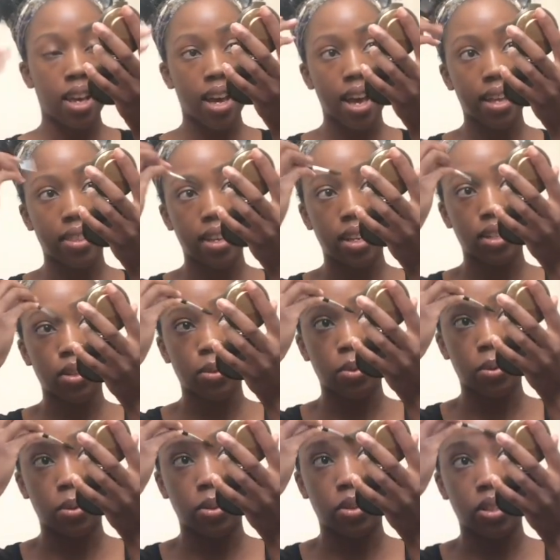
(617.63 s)
at that
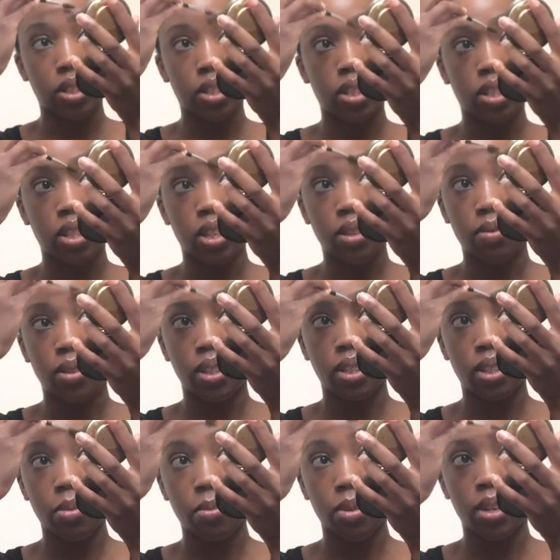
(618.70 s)
school just to see if it's
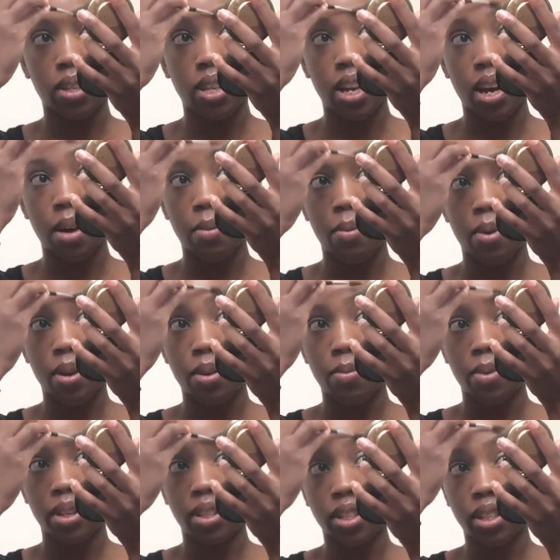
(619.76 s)
somewhere that I would
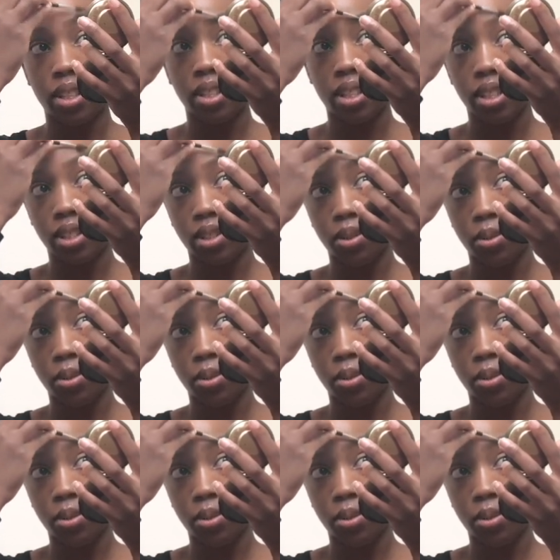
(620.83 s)
want to attend